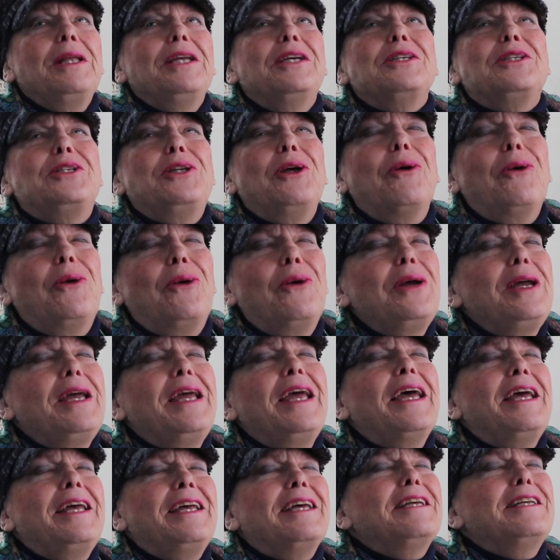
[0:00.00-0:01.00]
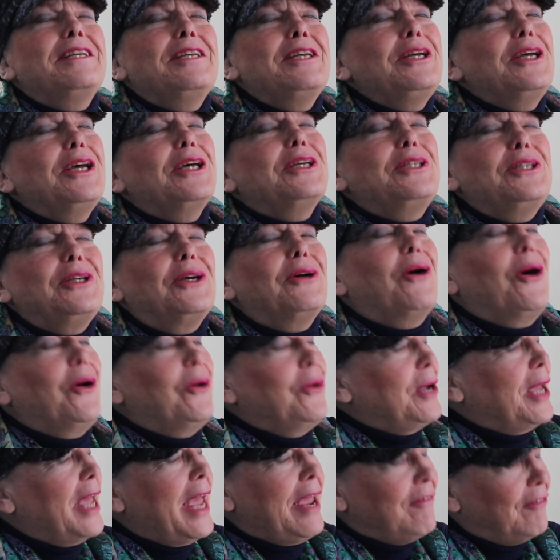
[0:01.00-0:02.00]
So
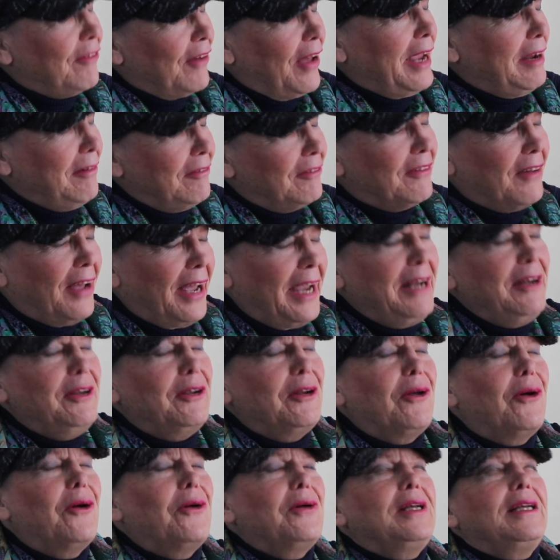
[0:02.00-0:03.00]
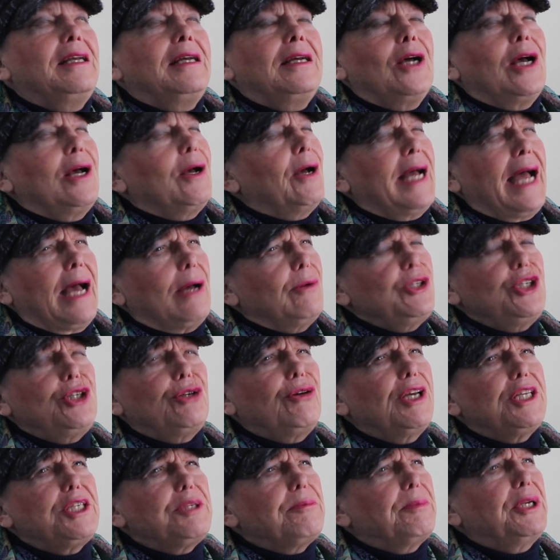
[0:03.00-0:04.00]
okay, fine, you know. How's your
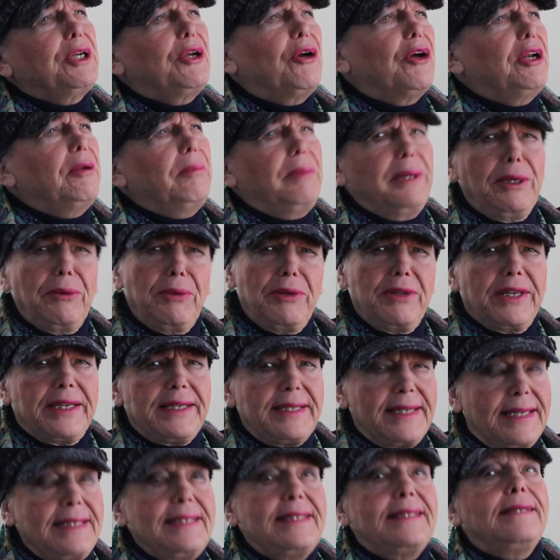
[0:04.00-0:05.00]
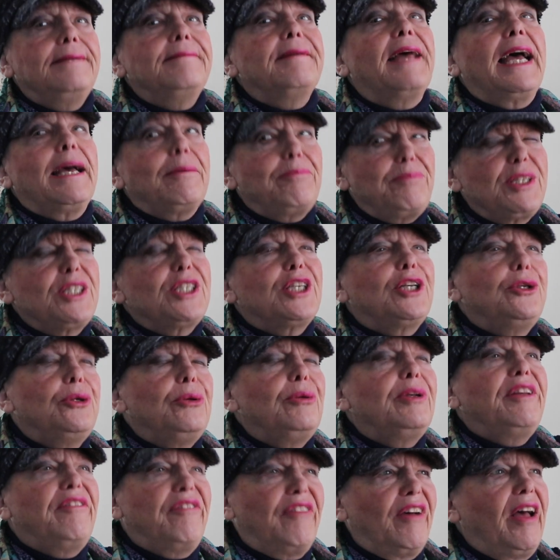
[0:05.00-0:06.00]
husband going to be with this? I said,
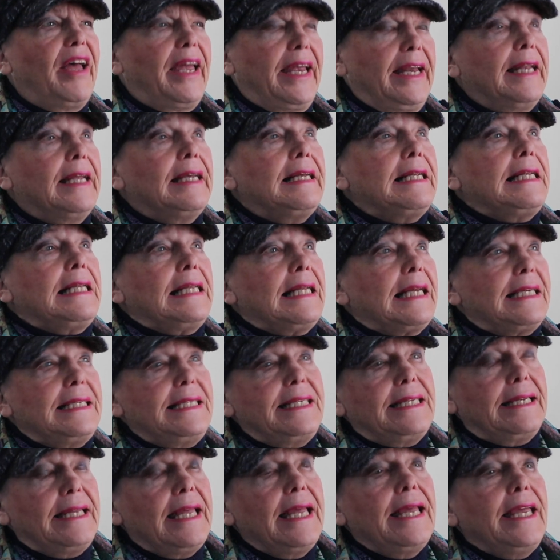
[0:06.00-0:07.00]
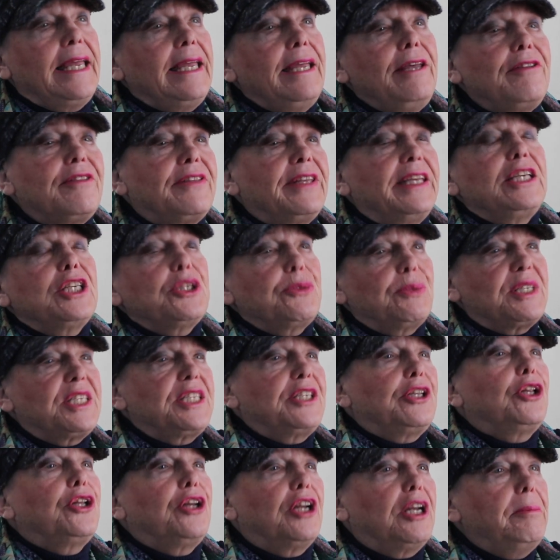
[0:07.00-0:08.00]
absolutely fine. I said, he thinks we're
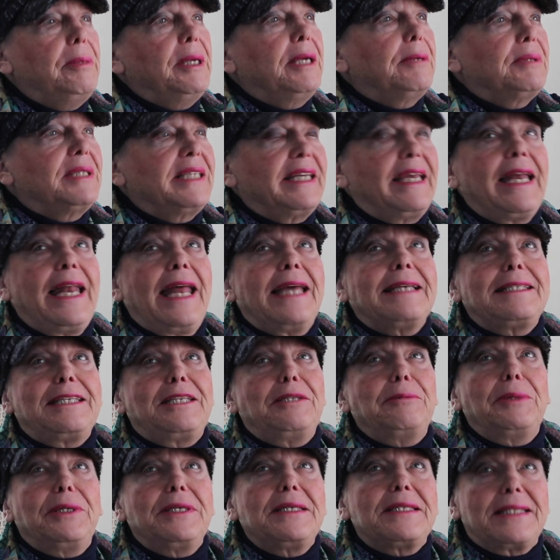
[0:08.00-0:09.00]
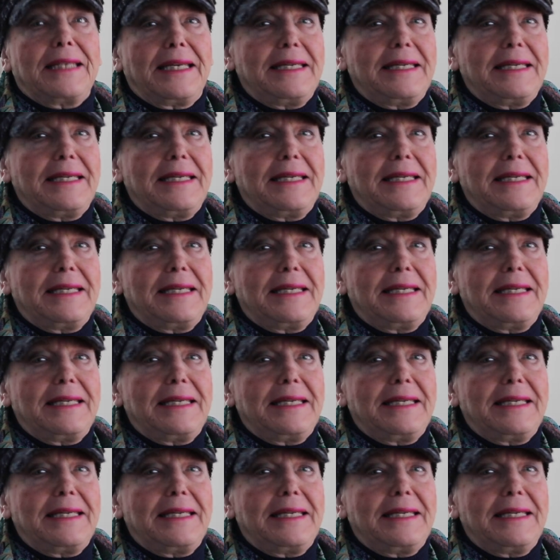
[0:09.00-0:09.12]
still going to be able to get estimates.